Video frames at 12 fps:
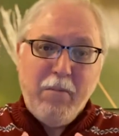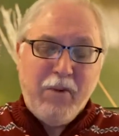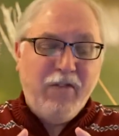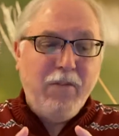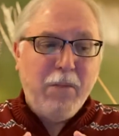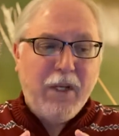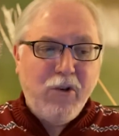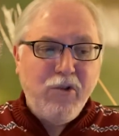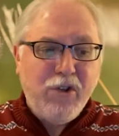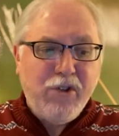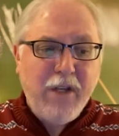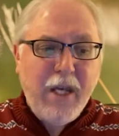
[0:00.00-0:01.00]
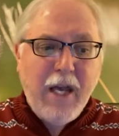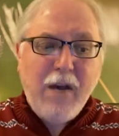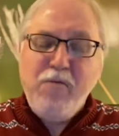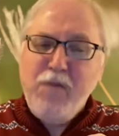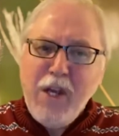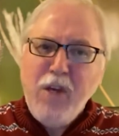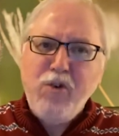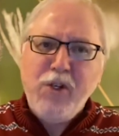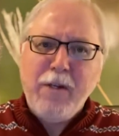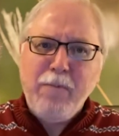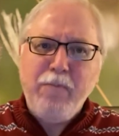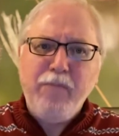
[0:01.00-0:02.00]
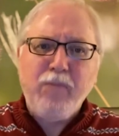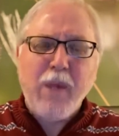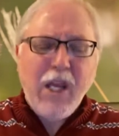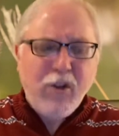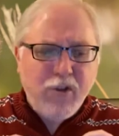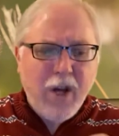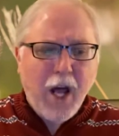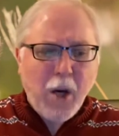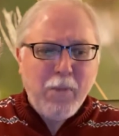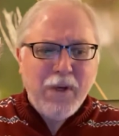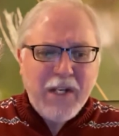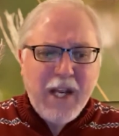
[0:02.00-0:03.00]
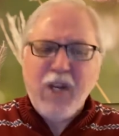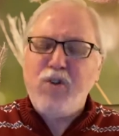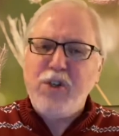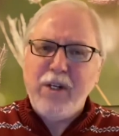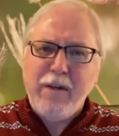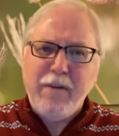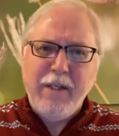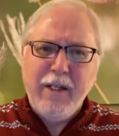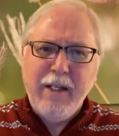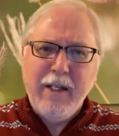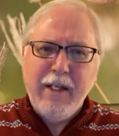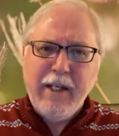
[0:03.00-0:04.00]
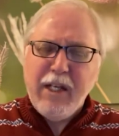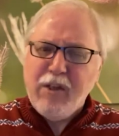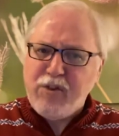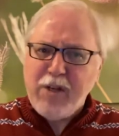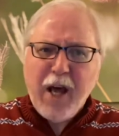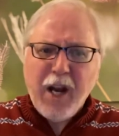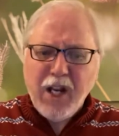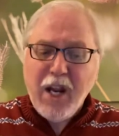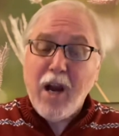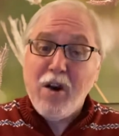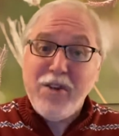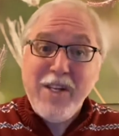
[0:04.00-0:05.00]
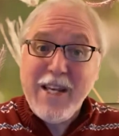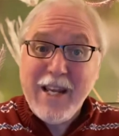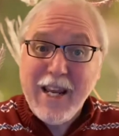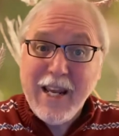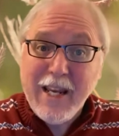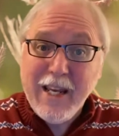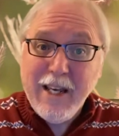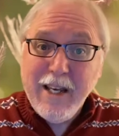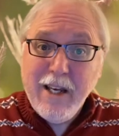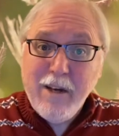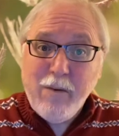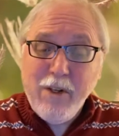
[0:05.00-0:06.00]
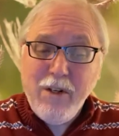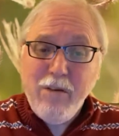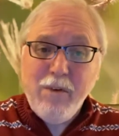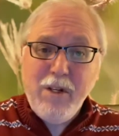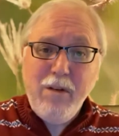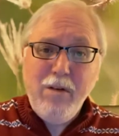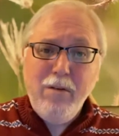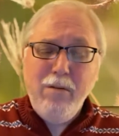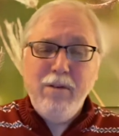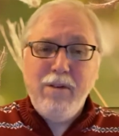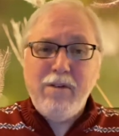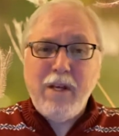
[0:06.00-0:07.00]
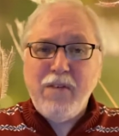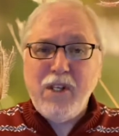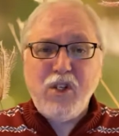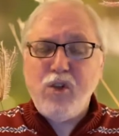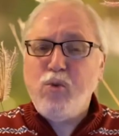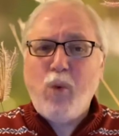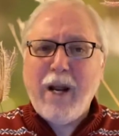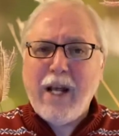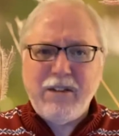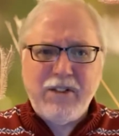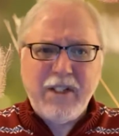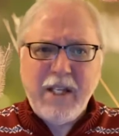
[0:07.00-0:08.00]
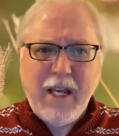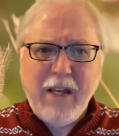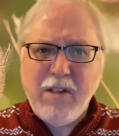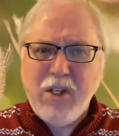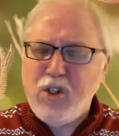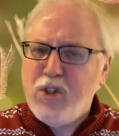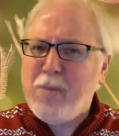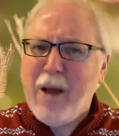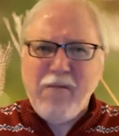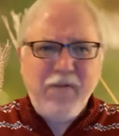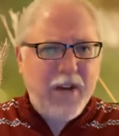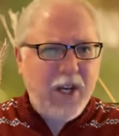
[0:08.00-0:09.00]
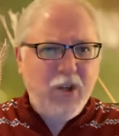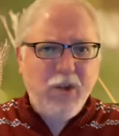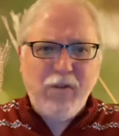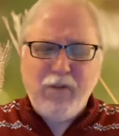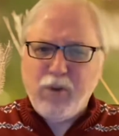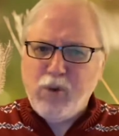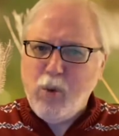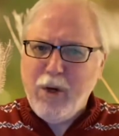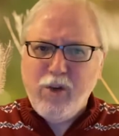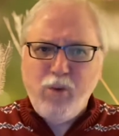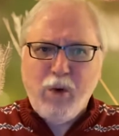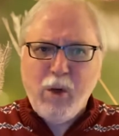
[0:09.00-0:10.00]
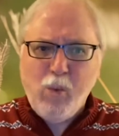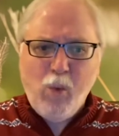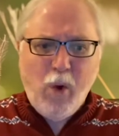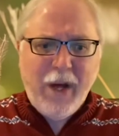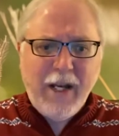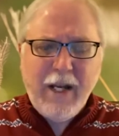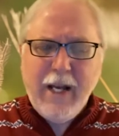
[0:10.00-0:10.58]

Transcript: Because you see, a vision is not a prediction. It's not a guarantee. When you say, this is what I see, this is my vision for 2021,